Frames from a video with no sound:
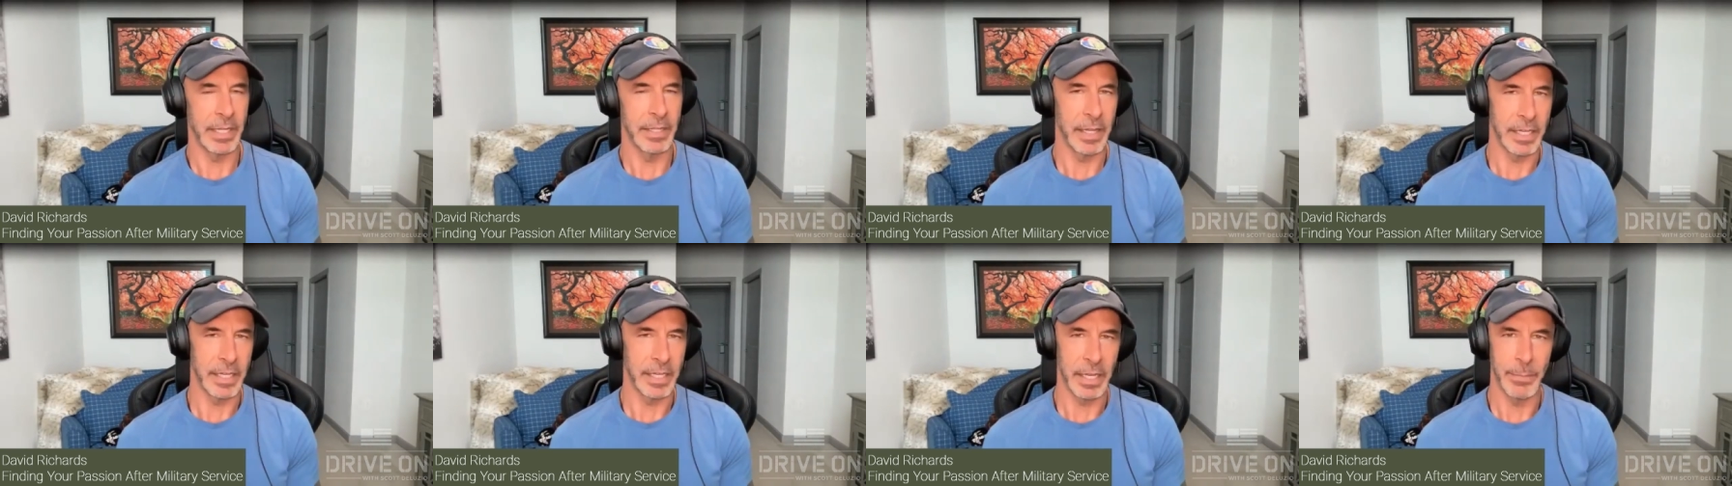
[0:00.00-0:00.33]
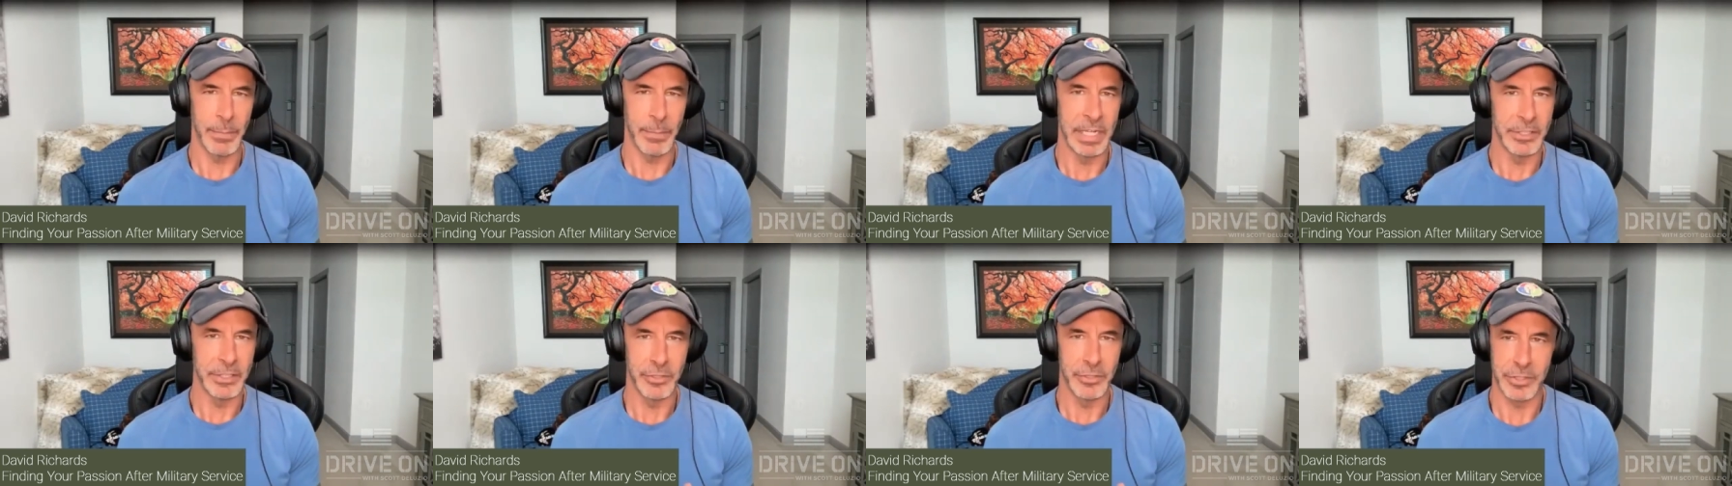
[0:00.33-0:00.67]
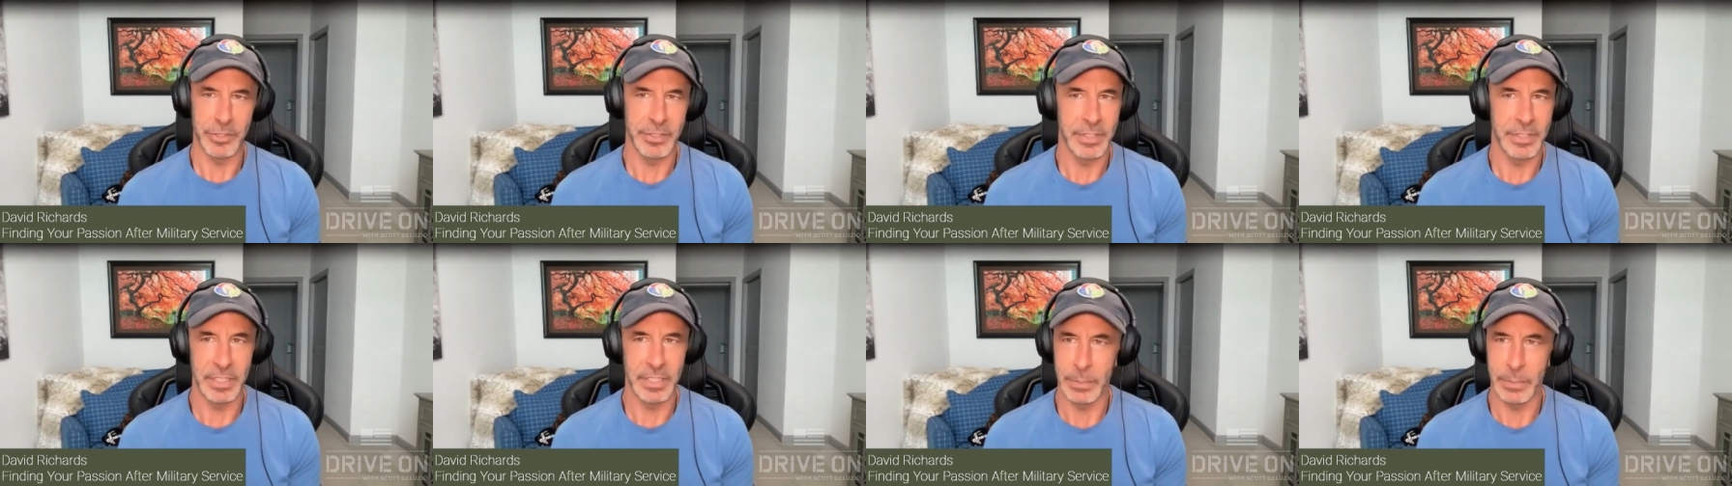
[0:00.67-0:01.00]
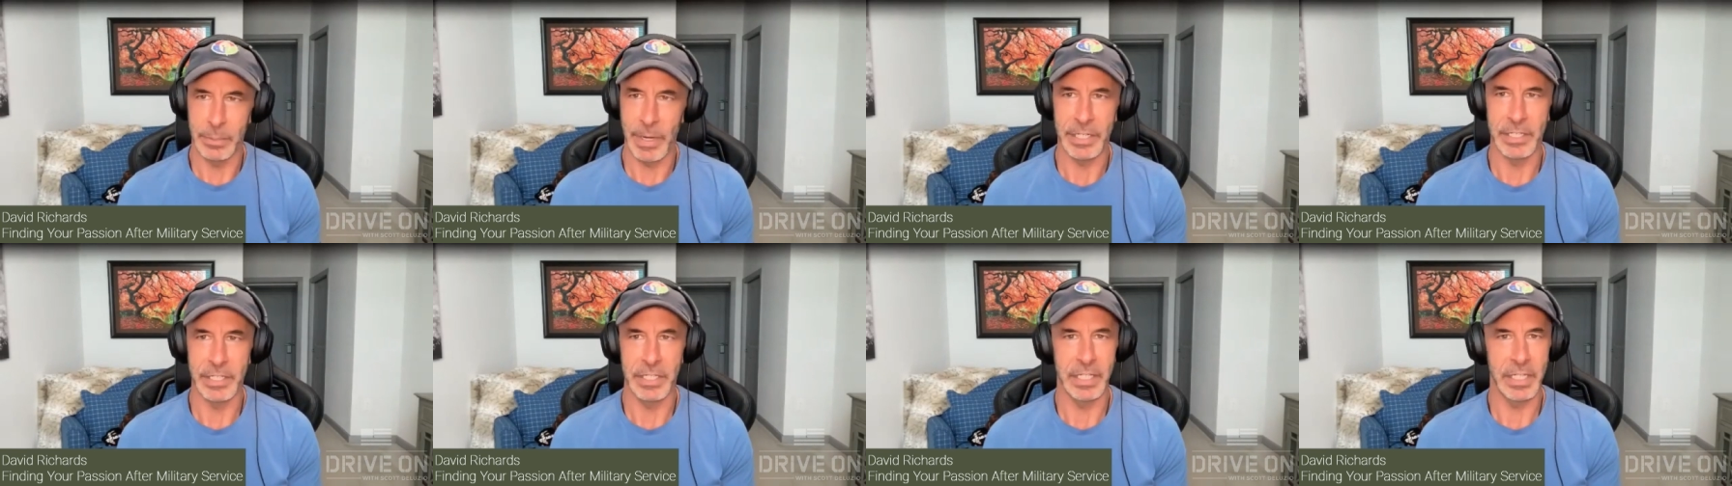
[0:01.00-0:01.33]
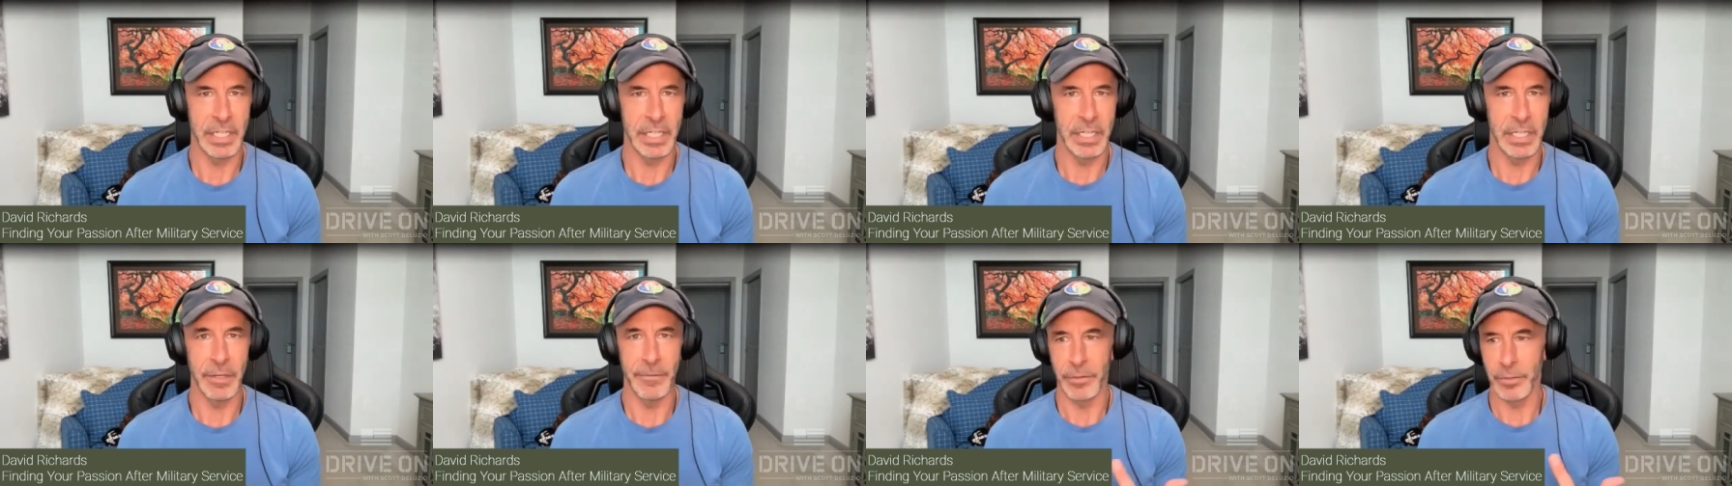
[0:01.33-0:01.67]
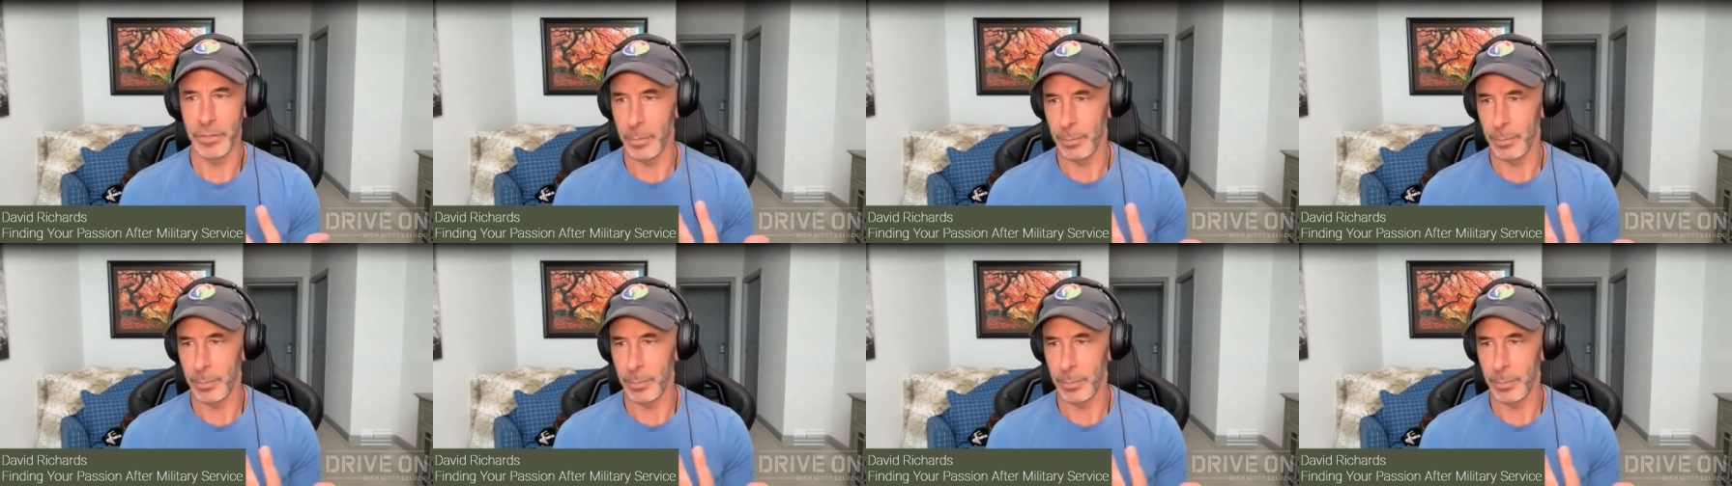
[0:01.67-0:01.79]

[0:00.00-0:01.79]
Like, and it's just, especially if you're